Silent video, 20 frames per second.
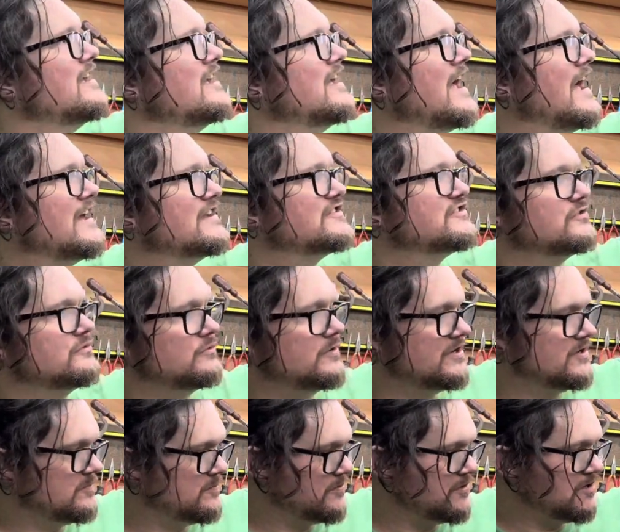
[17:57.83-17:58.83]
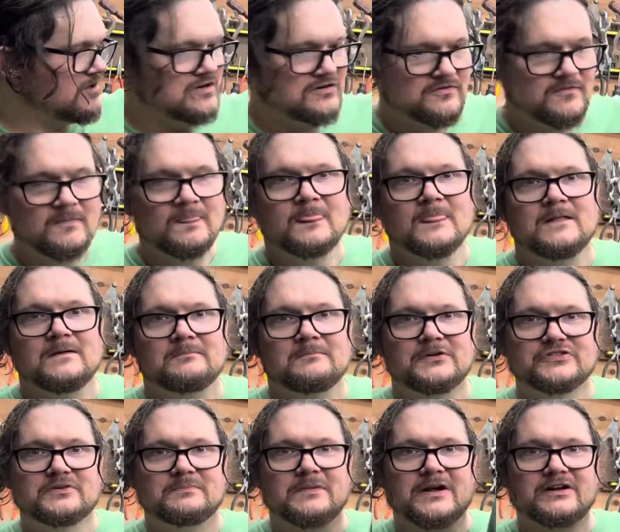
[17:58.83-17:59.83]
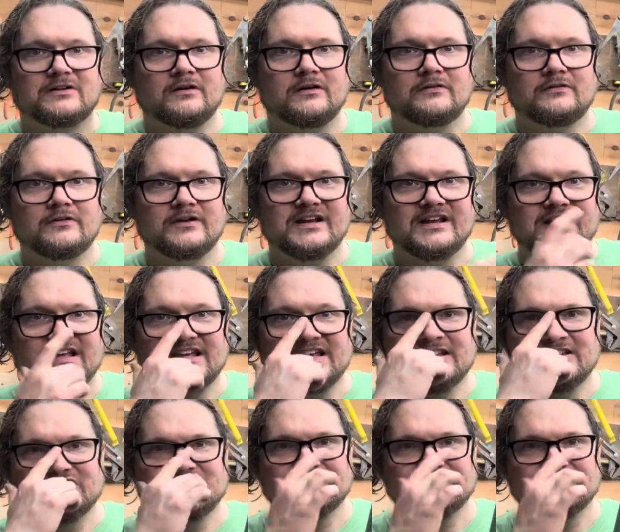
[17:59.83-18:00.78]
as the Wind Pro, but the micro grid is